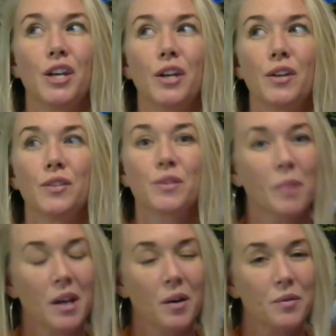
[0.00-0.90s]

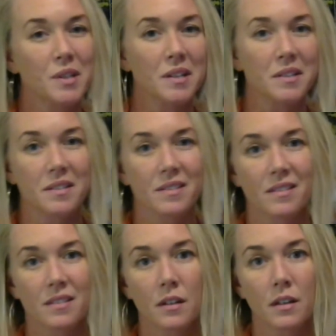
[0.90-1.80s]
somebody else is.
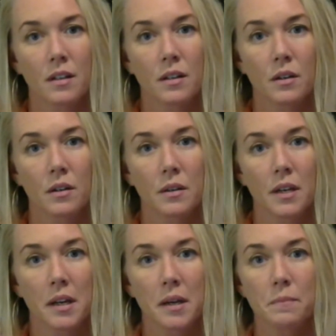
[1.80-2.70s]

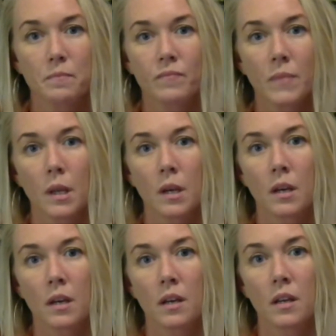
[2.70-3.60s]
Get it?
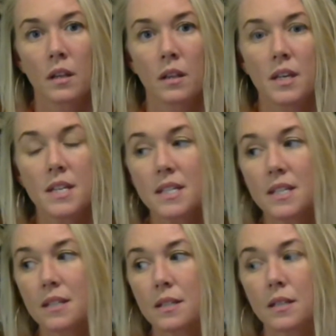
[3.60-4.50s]
This
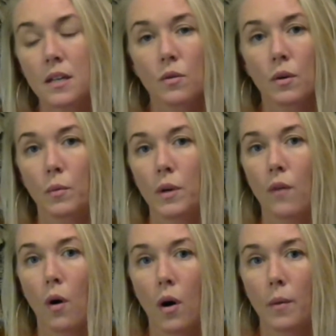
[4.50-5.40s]
is the secret we've
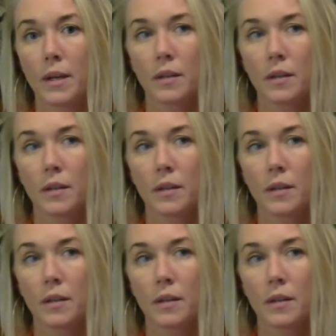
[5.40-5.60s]
all been,